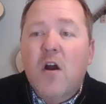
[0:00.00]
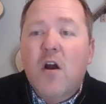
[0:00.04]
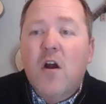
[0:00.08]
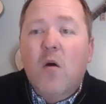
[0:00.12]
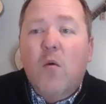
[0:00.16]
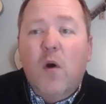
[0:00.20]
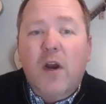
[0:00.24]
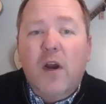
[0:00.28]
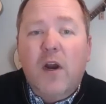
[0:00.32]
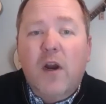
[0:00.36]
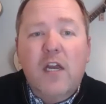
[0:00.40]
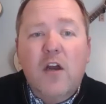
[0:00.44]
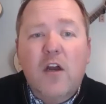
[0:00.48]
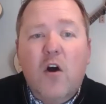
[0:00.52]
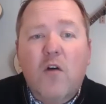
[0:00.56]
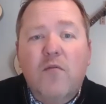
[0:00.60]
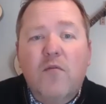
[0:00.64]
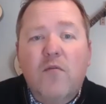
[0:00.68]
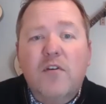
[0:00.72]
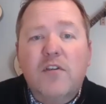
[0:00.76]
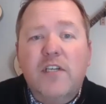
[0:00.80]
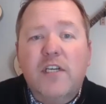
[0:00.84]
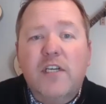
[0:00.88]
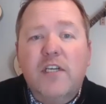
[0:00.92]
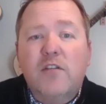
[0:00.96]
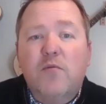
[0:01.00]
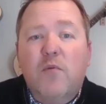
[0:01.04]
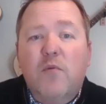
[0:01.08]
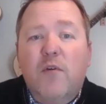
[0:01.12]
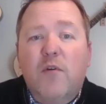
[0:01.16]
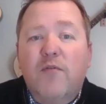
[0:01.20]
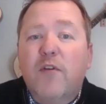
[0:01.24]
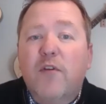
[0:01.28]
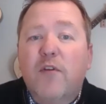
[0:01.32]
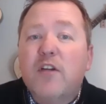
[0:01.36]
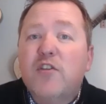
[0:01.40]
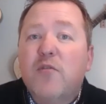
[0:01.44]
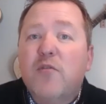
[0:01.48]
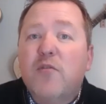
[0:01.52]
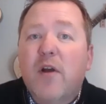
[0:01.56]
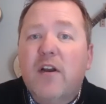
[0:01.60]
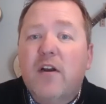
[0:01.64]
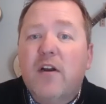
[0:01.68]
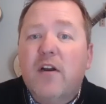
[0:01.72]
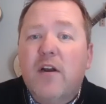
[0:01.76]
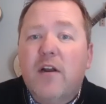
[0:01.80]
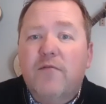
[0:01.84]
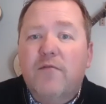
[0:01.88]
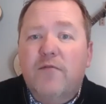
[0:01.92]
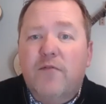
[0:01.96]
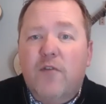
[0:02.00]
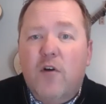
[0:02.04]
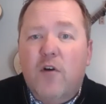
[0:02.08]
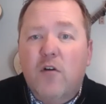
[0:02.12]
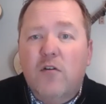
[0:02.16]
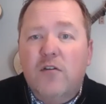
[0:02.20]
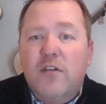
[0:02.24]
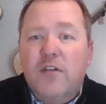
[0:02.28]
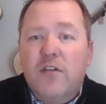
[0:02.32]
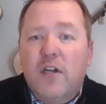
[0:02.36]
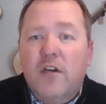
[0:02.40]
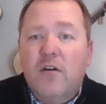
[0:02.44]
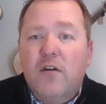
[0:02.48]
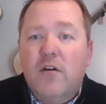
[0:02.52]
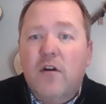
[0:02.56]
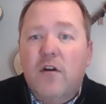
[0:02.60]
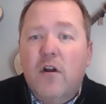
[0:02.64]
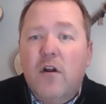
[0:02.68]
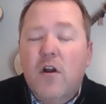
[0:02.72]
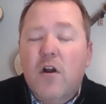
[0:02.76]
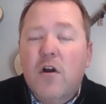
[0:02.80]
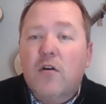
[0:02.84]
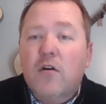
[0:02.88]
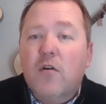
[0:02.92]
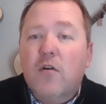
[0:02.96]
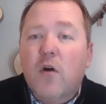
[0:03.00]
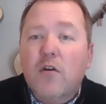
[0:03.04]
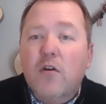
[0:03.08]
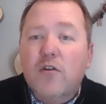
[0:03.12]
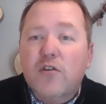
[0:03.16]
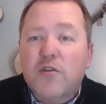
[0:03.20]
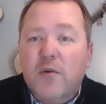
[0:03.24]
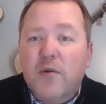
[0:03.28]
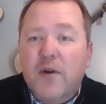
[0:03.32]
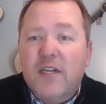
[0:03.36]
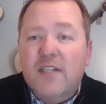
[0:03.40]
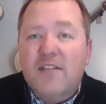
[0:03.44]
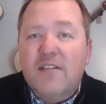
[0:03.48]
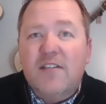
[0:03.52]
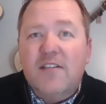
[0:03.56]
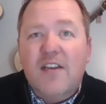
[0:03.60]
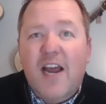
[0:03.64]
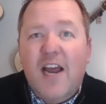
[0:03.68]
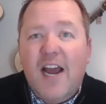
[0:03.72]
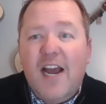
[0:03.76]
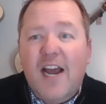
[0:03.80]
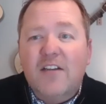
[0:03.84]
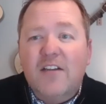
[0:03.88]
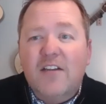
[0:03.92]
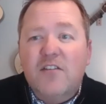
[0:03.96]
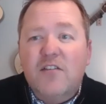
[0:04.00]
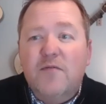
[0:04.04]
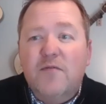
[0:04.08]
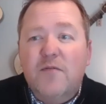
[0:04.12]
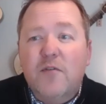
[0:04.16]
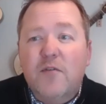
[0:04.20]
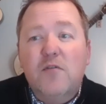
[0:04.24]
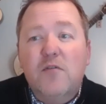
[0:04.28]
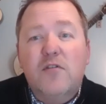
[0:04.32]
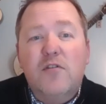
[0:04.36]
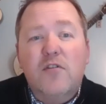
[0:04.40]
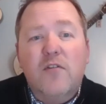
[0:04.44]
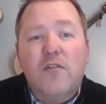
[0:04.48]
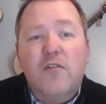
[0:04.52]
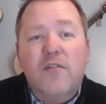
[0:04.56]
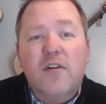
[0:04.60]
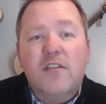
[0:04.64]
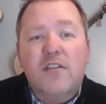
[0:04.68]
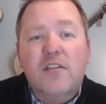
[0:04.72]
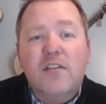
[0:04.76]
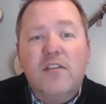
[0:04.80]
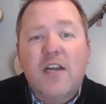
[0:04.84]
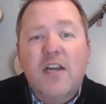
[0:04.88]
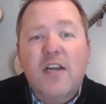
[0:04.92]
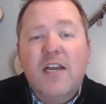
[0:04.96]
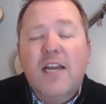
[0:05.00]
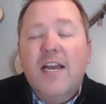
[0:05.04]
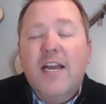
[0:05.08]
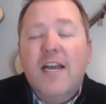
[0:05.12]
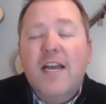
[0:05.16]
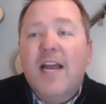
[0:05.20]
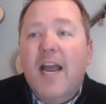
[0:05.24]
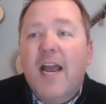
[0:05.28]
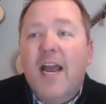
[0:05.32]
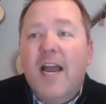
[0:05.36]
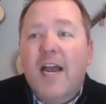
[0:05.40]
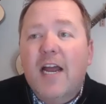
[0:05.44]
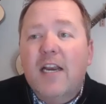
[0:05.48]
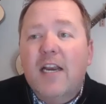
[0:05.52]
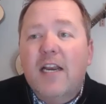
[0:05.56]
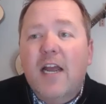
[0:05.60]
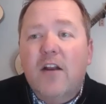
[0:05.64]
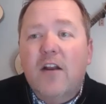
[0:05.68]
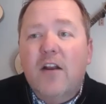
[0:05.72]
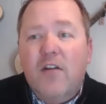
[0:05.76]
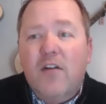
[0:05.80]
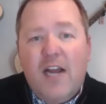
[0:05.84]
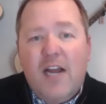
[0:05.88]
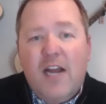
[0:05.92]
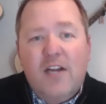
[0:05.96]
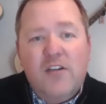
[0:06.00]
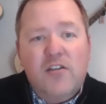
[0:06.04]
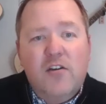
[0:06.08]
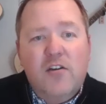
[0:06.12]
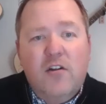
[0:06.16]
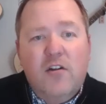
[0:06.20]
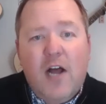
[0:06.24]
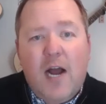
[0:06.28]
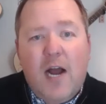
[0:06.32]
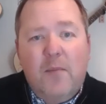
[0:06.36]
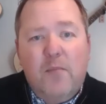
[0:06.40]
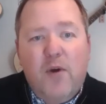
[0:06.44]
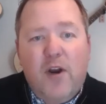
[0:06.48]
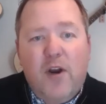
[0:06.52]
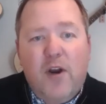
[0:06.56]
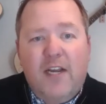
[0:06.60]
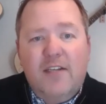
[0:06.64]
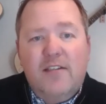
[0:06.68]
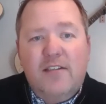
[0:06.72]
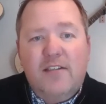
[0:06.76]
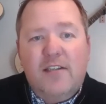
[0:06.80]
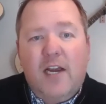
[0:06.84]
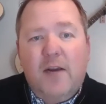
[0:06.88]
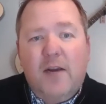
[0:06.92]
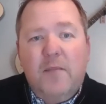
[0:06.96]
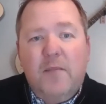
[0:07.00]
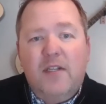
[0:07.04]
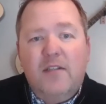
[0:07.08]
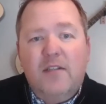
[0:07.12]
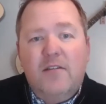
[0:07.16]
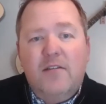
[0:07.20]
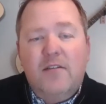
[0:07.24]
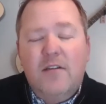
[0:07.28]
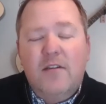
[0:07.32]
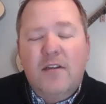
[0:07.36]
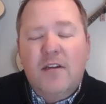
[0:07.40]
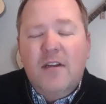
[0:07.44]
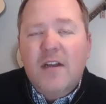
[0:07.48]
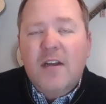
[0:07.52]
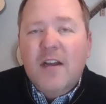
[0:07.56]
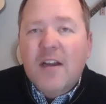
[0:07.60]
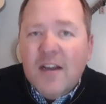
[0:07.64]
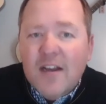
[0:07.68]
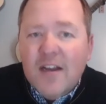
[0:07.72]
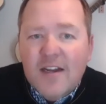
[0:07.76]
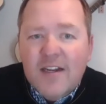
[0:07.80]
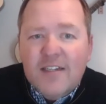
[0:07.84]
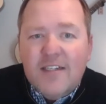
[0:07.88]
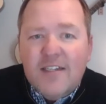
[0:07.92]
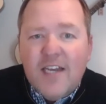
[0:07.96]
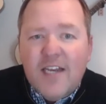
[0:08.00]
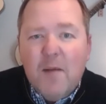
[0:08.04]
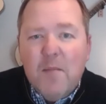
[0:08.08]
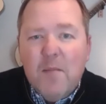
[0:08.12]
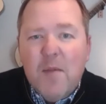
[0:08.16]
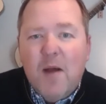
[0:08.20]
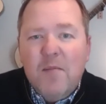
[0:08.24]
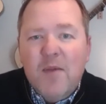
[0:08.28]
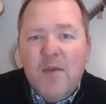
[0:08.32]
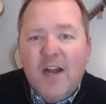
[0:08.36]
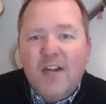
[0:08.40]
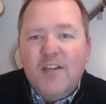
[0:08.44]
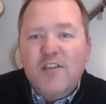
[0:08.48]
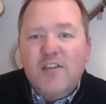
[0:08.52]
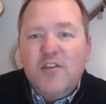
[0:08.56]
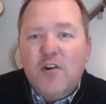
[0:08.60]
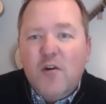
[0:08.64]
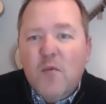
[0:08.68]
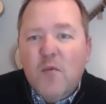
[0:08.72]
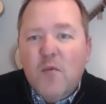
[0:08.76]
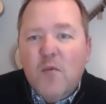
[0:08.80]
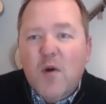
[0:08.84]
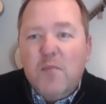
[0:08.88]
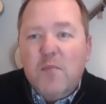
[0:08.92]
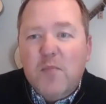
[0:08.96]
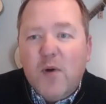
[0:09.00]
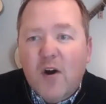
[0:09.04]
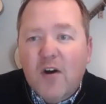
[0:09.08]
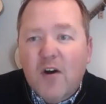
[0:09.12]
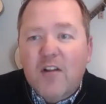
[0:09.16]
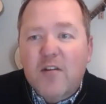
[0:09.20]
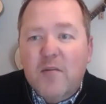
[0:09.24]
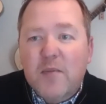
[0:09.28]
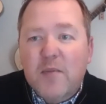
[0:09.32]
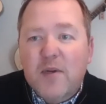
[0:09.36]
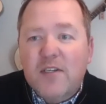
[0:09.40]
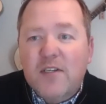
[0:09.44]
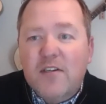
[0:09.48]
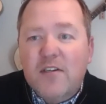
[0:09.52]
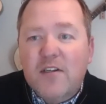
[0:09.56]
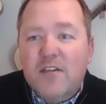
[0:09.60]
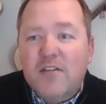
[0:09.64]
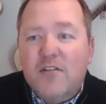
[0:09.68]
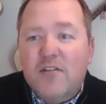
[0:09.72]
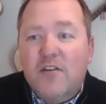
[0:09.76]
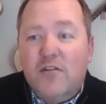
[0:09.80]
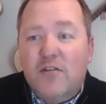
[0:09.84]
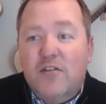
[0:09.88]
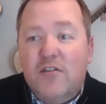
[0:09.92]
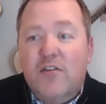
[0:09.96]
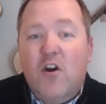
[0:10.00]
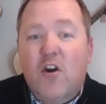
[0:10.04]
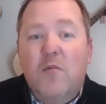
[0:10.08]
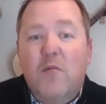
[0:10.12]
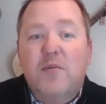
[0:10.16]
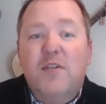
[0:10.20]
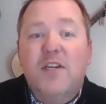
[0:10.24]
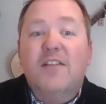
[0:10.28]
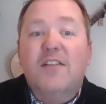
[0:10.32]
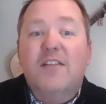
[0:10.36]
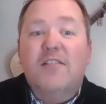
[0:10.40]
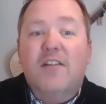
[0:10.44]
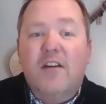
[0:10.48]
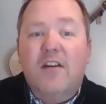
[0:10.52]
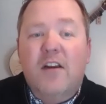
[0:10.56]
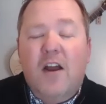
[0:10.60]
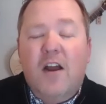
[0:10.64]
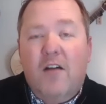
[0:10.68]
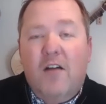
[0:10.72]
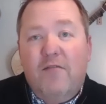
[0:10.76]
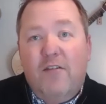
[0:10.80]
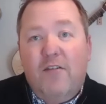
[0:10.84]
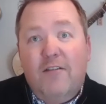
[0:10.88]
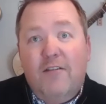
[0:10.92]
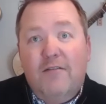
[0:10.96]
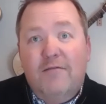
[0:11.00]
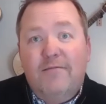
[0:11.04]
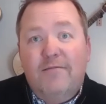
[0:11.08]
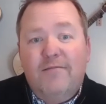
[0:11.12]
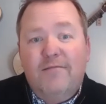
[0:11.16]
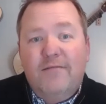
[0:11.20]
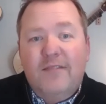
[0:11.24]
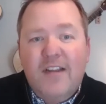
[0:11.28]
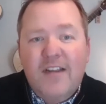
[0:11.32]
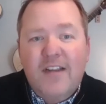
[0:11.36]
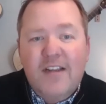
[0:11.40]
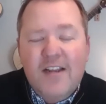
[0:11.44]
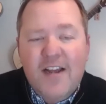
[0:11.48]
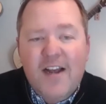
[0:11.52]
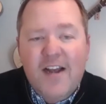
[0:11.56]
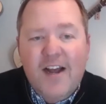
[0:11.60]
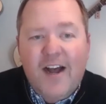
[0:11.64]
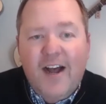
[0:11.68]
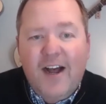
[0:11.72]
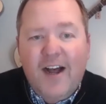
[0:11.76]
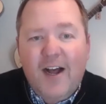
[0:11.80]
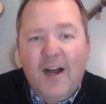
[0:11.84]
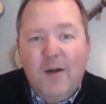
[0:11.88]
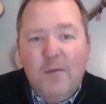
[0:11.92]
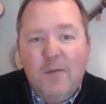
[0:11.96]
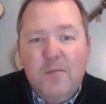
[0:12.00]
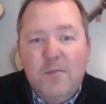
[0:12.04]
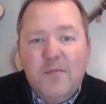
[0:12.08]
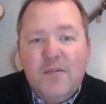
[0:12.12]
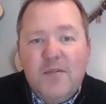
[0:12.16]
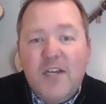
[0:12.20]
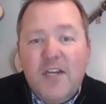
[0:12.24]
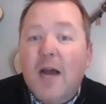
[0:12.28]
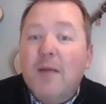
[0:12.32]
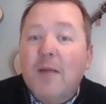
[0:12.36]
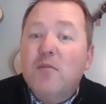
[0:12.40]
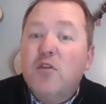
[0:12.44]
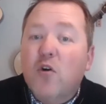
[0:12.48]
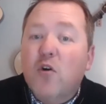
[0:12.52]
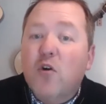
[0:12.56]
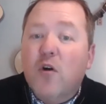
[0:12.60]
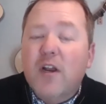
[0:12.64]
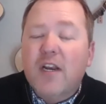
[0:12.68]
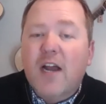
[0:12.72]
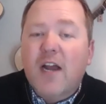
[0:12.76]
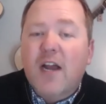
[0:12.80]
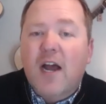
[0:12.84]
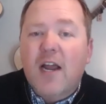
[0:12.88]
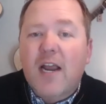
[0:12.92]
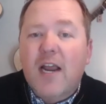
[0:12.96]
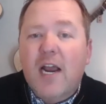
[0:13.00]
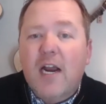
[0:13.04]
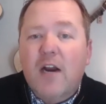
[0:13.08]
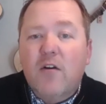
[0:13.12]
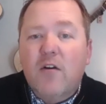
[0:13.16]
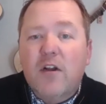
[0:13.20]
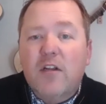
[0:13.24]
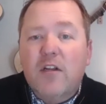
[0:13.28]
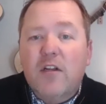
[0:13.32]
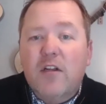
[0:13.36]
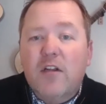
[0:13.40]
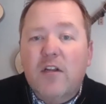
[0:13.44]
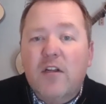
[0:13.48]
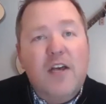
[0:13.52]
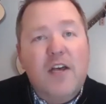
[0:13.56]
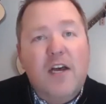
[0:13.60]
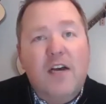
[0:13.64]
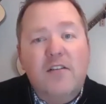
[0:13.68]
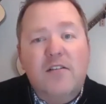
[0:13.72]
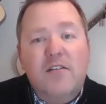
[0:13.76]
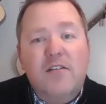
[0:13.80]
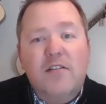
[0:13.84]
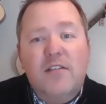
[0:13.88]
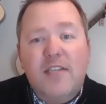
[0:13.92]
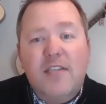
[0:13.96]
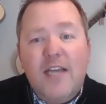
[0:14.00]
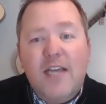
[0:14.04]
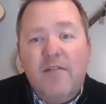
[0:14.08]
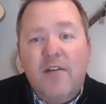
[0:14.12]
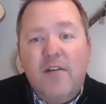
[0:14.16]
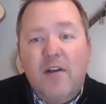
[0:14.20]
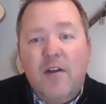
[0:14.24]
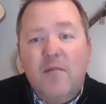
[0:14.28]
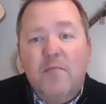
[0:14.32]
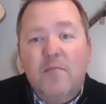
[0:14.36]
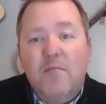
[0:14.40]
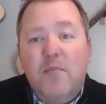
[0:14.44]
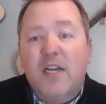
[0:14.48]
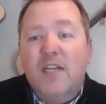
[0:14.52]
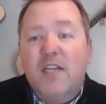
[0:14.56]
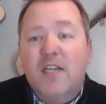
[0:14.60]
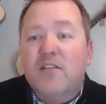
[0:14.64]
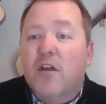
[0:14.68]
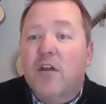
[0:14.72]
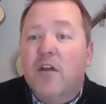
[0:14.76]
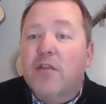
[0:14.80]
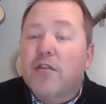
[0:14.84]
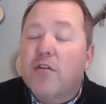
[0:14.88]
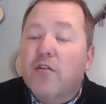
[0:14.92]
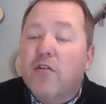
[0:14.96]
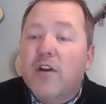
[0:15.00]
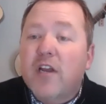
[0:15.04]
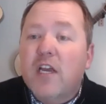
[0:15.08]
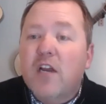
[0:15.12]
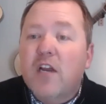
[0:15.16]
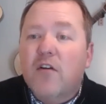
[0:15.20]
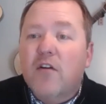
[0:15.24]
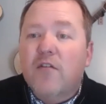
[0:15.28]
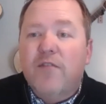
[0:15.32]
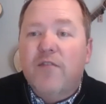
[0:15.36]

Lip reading: where he oversees refrigerated and frozen, grocery and snacks, food service, and international operating segments. Tom, I'm not sure what part of the business your scope doesn't cover. Tom joined Conagra in 2007, but is a 30-year